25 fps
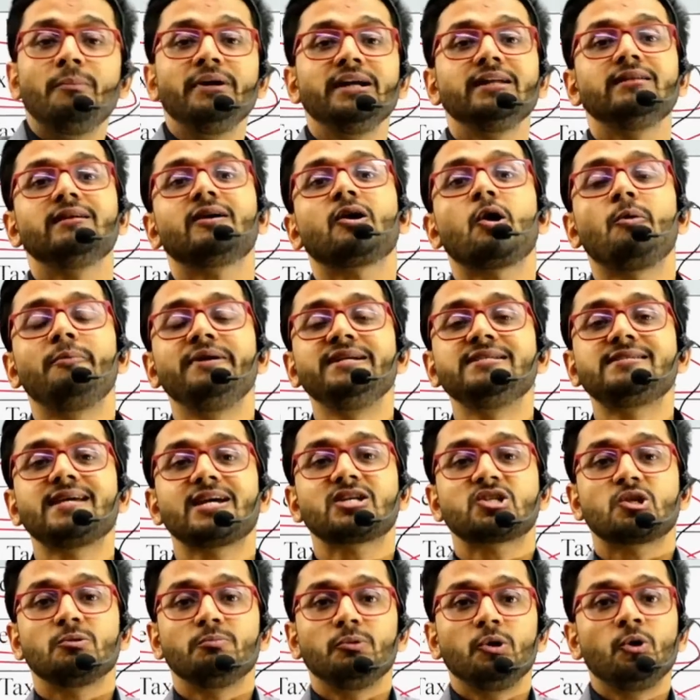Comment in the comment
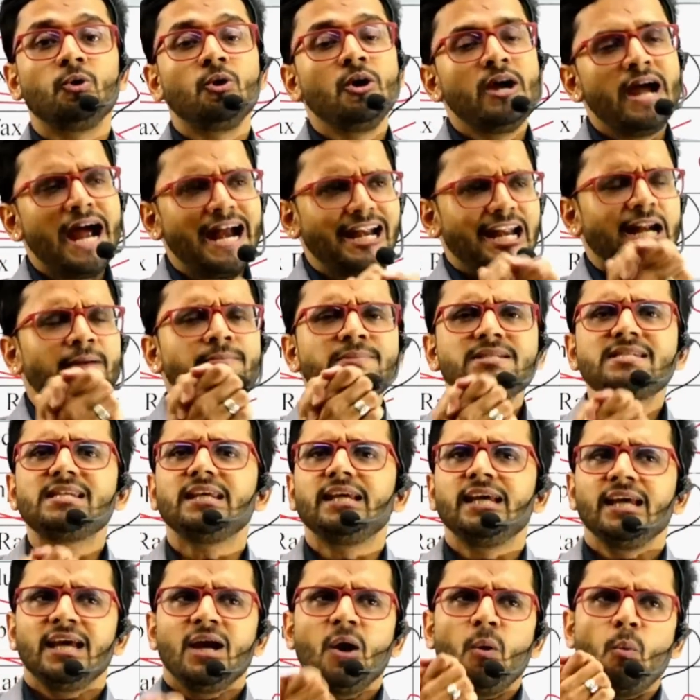section below, and let me
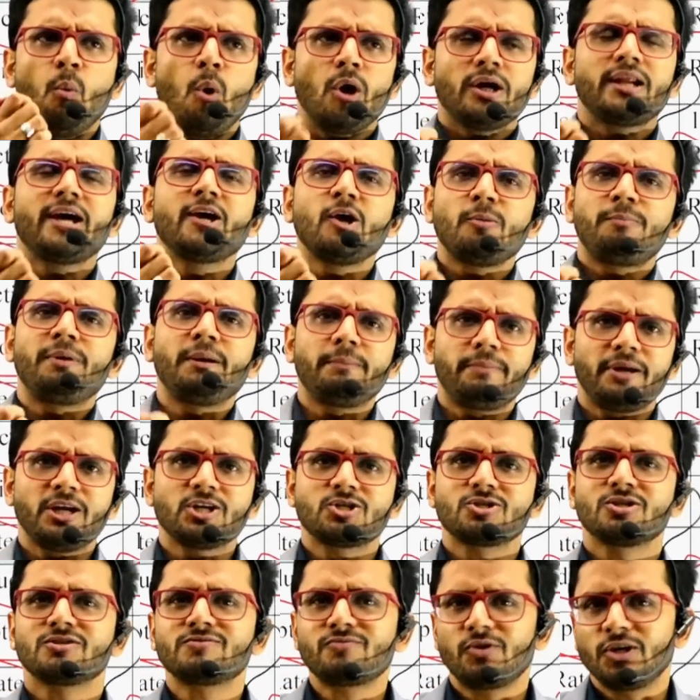see what are your
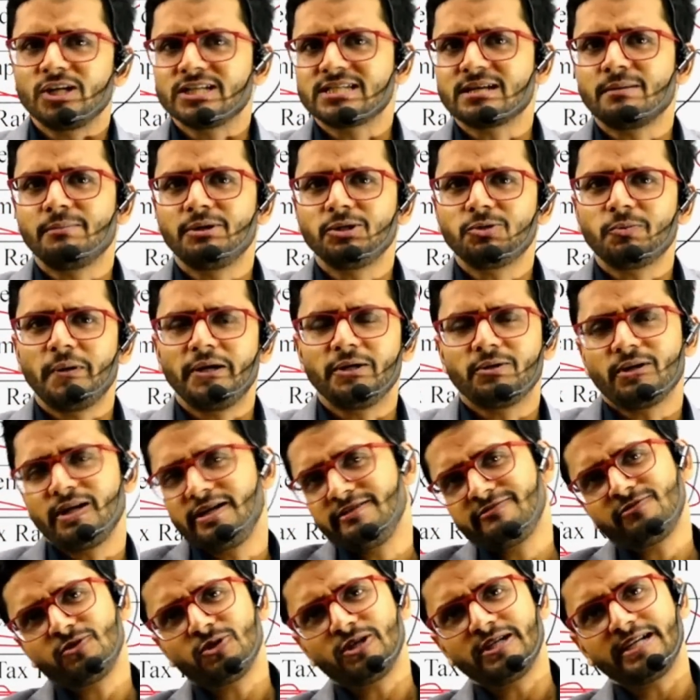preparations for December
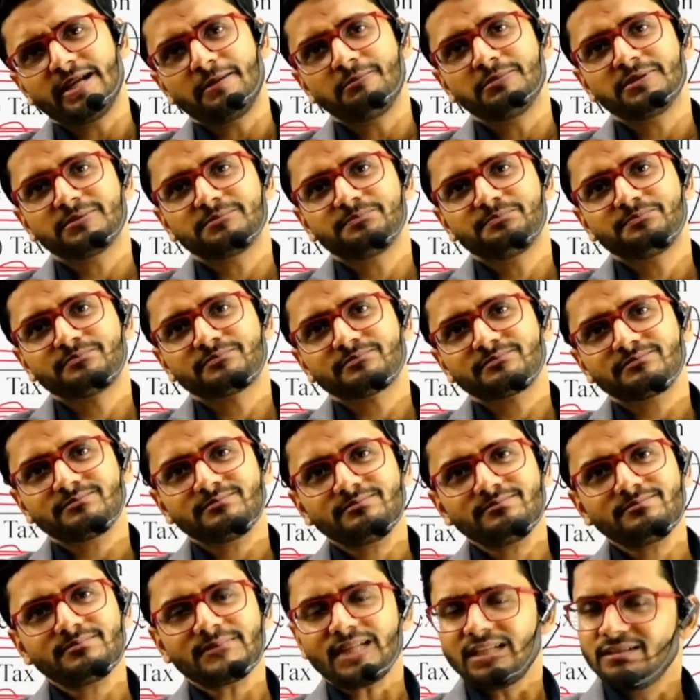2024 attempt.
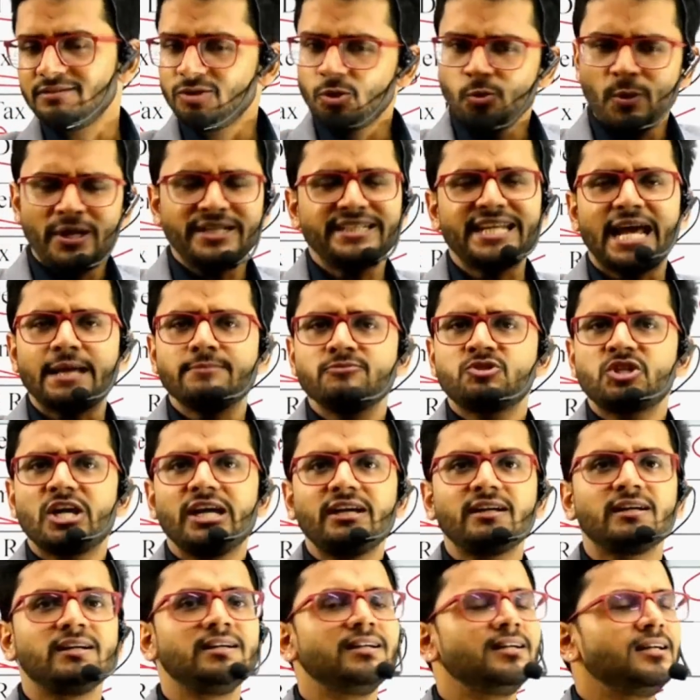Quick time
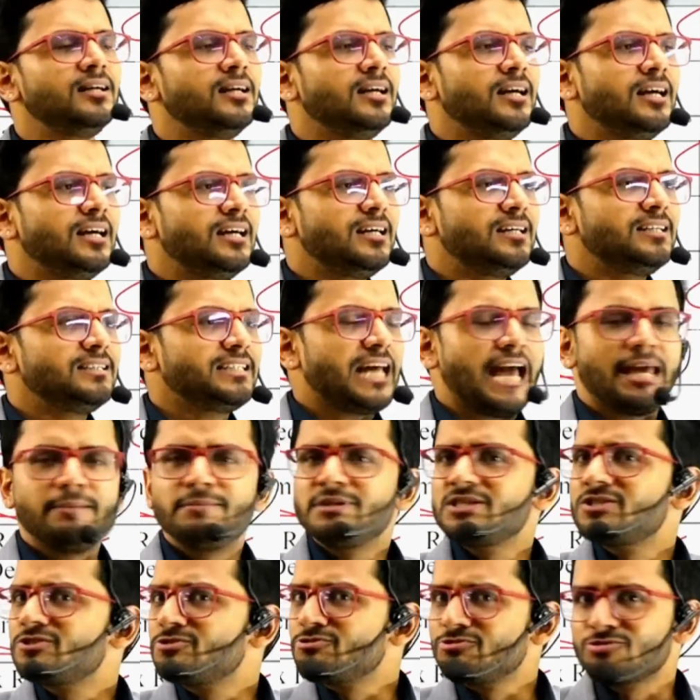check.
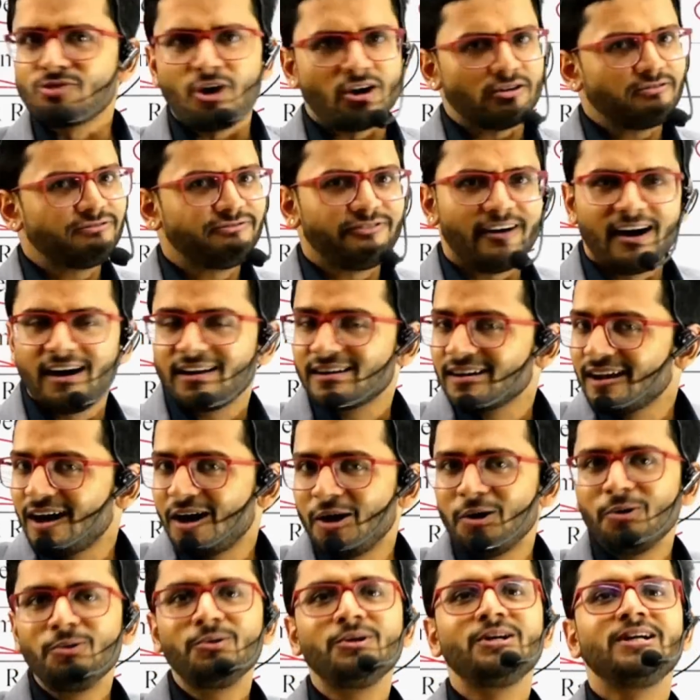Time is not far
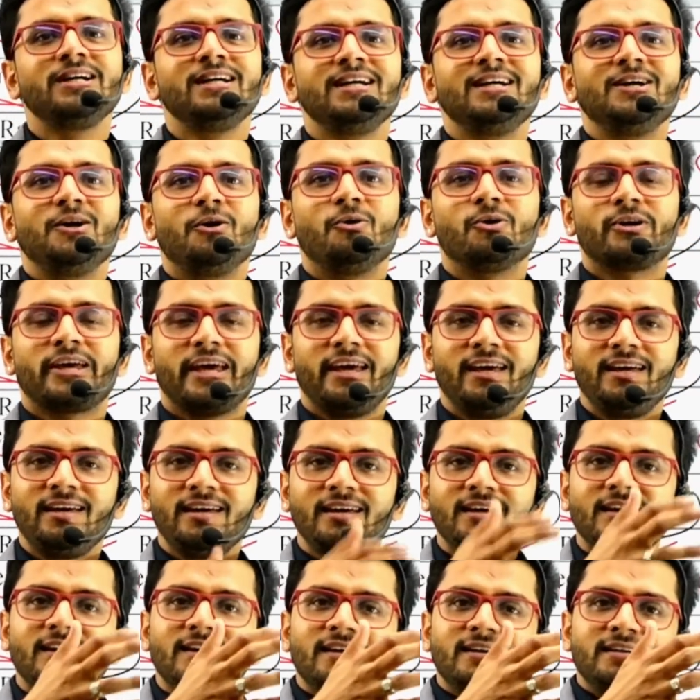now.
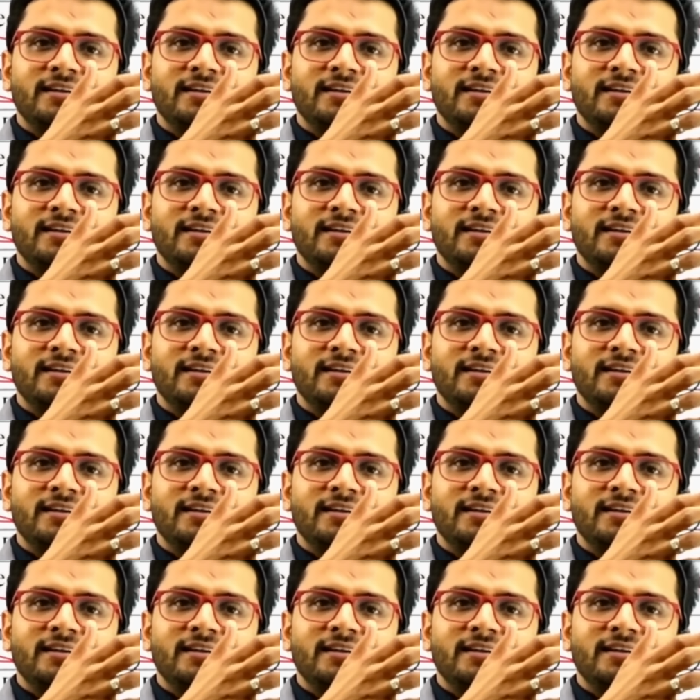Okay,